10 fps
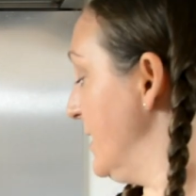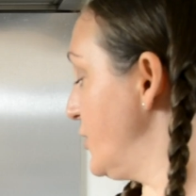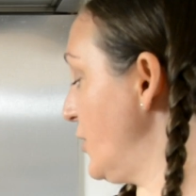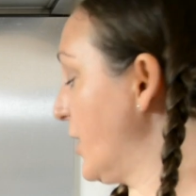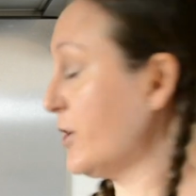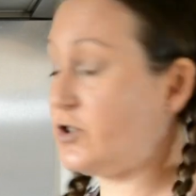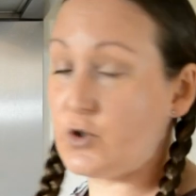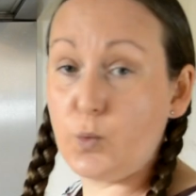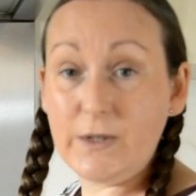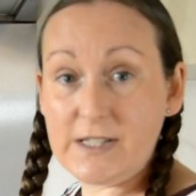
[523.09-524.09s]
So you can
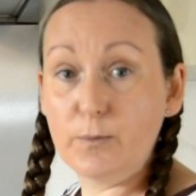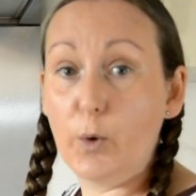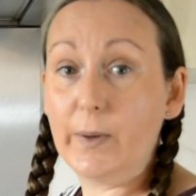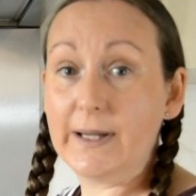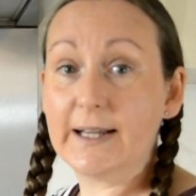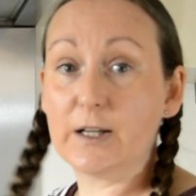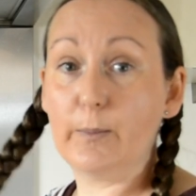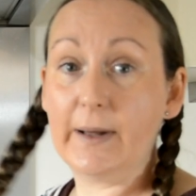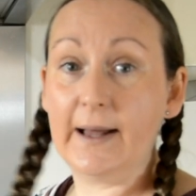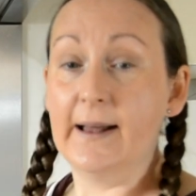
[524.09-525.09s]
just whiz them up a little
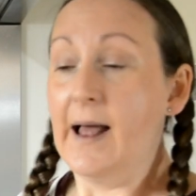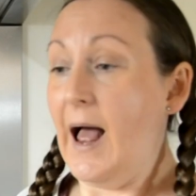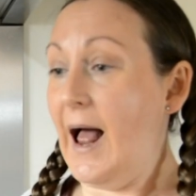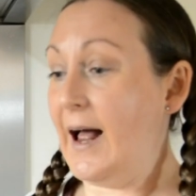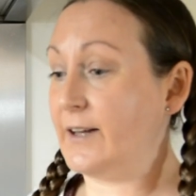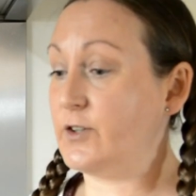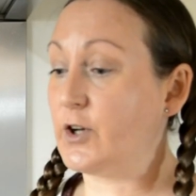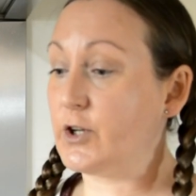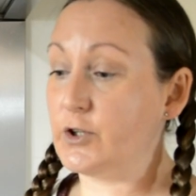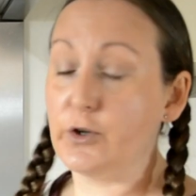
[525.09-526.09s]
bit and you
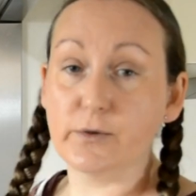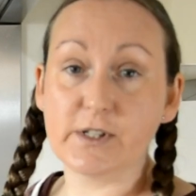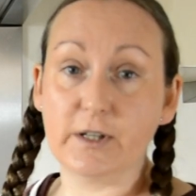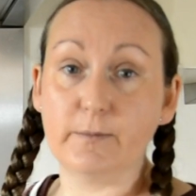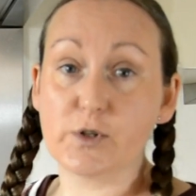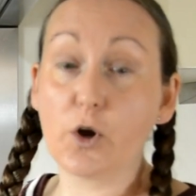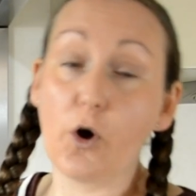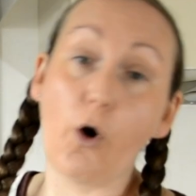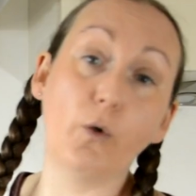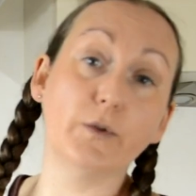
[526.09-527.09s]
can use them to
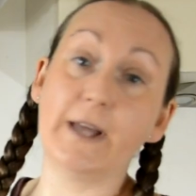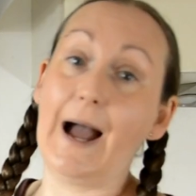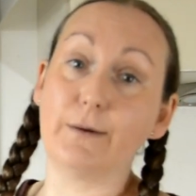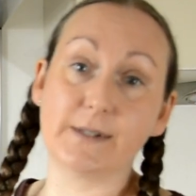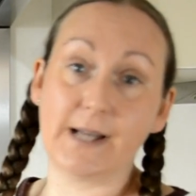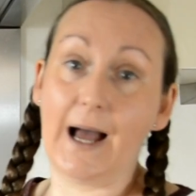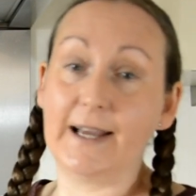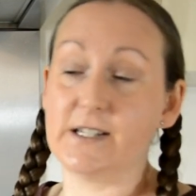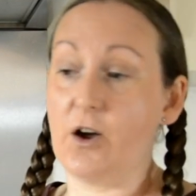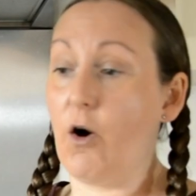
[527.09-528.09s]
coat the
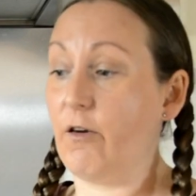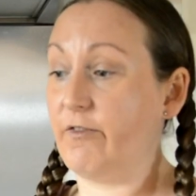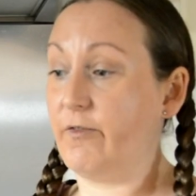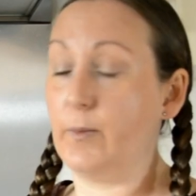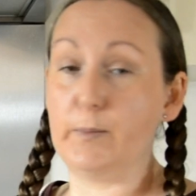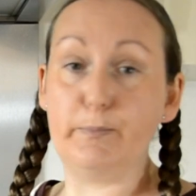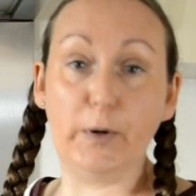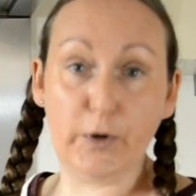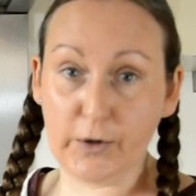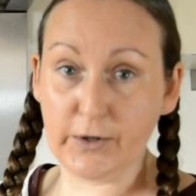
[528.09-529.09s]
outside of
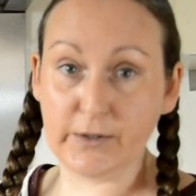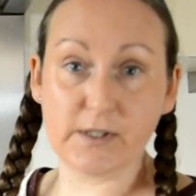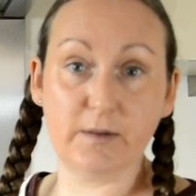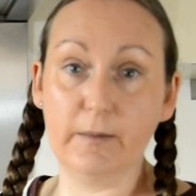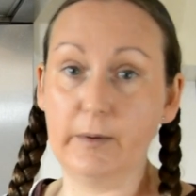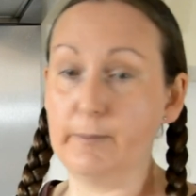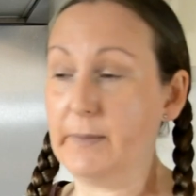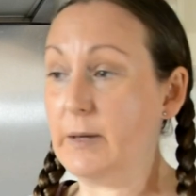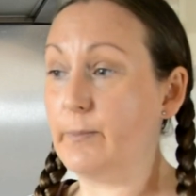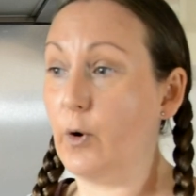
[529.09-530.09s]
burgers,
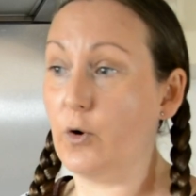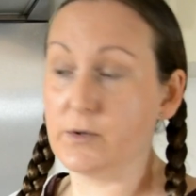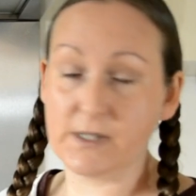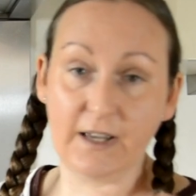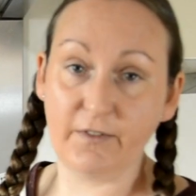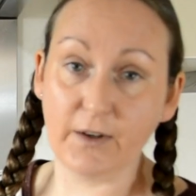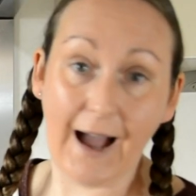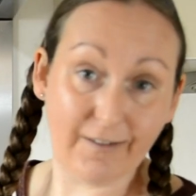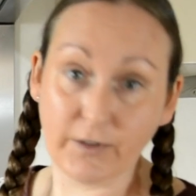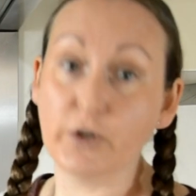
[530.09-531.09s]
meatballs if you
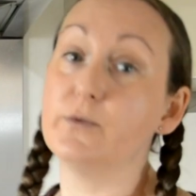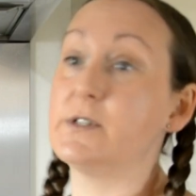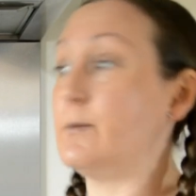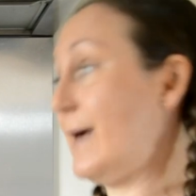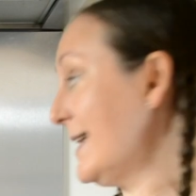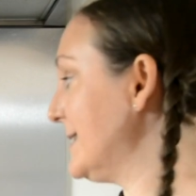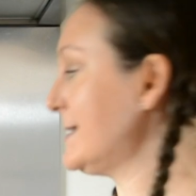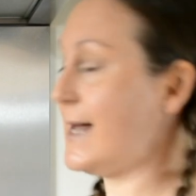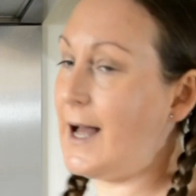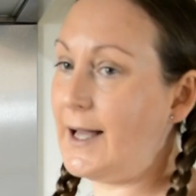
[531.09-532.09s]
haven't used them
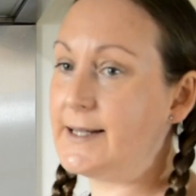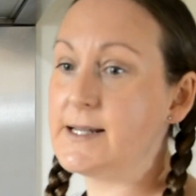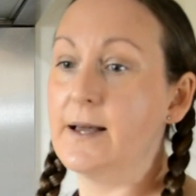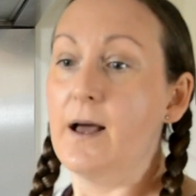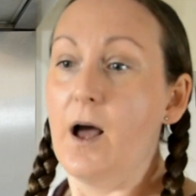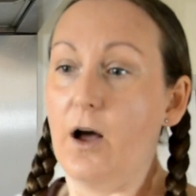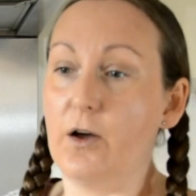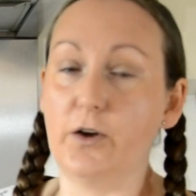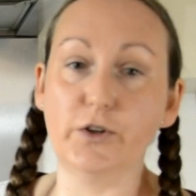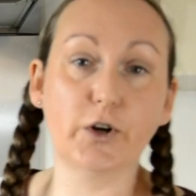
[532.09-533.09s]
inside.
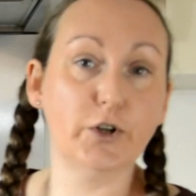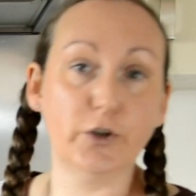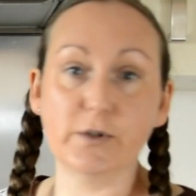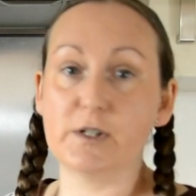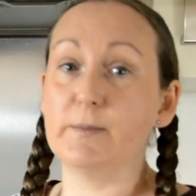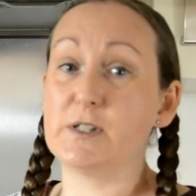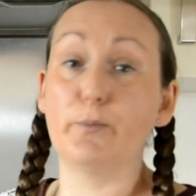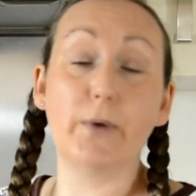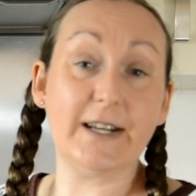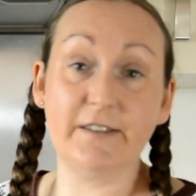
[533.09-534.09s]
You could use them as a
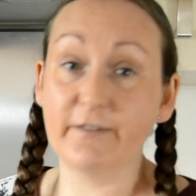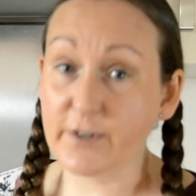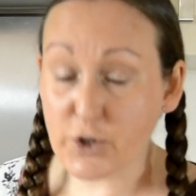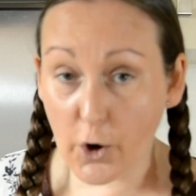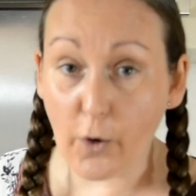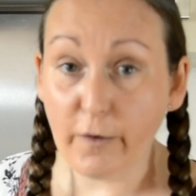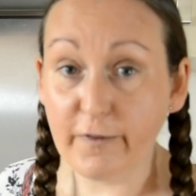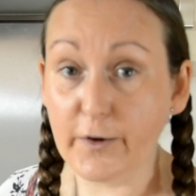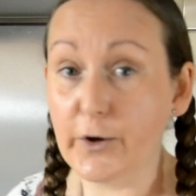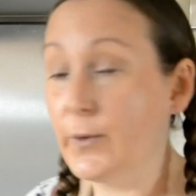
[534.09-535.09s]
breading for
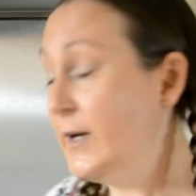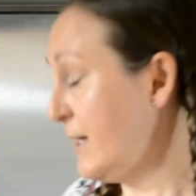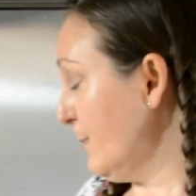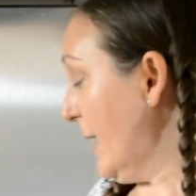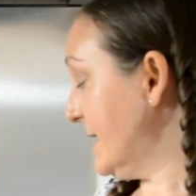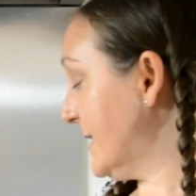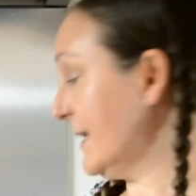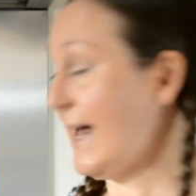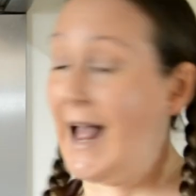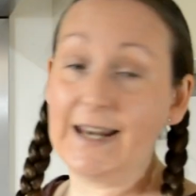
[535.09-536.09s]
tofu.
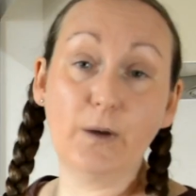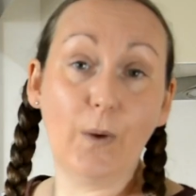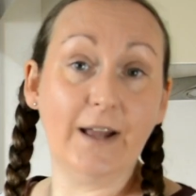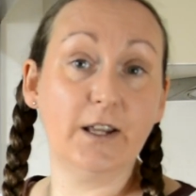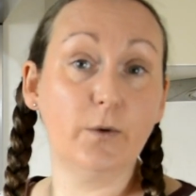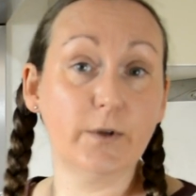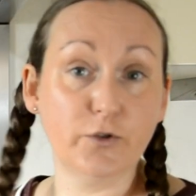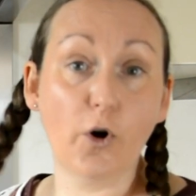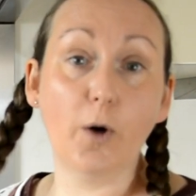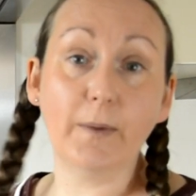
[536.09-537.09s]
Basically any way that you would
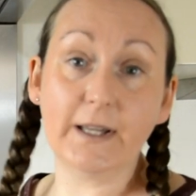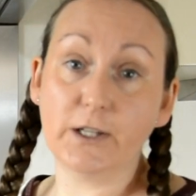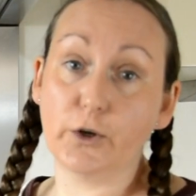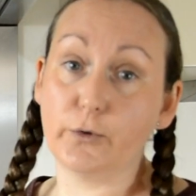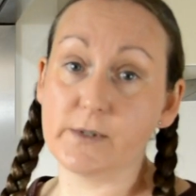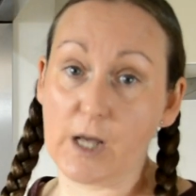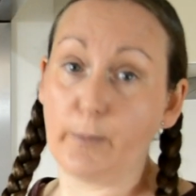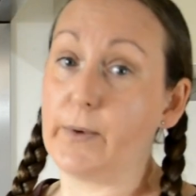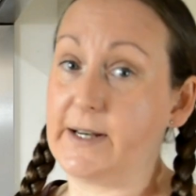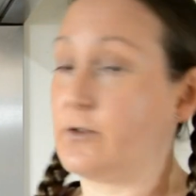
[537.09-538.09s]
normally use a
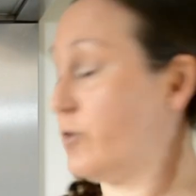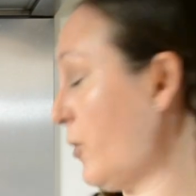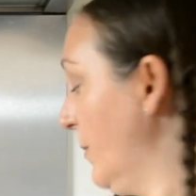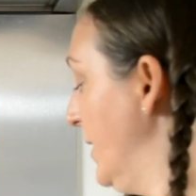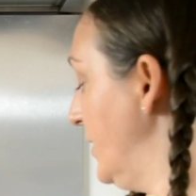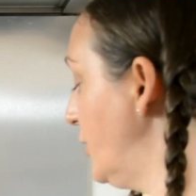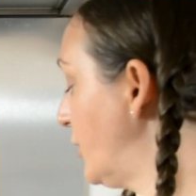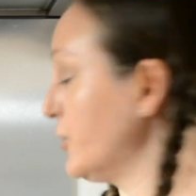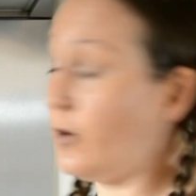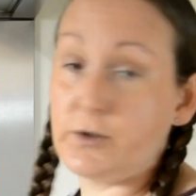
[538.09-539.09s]
breadcrumb, you
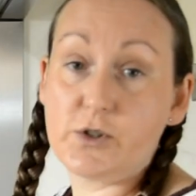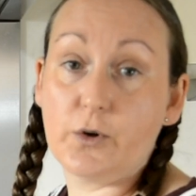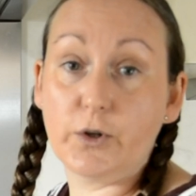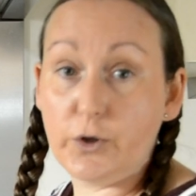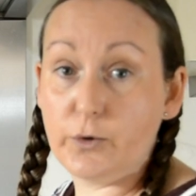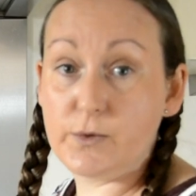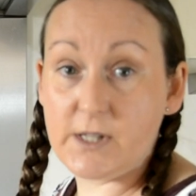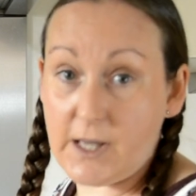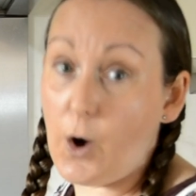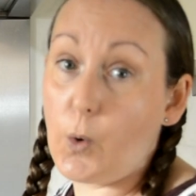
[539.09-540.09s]
could also use
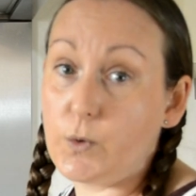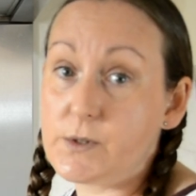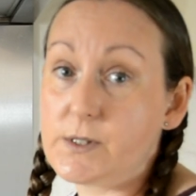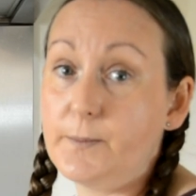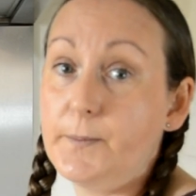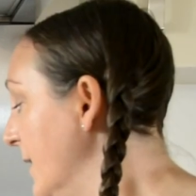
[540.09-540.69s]
the oats.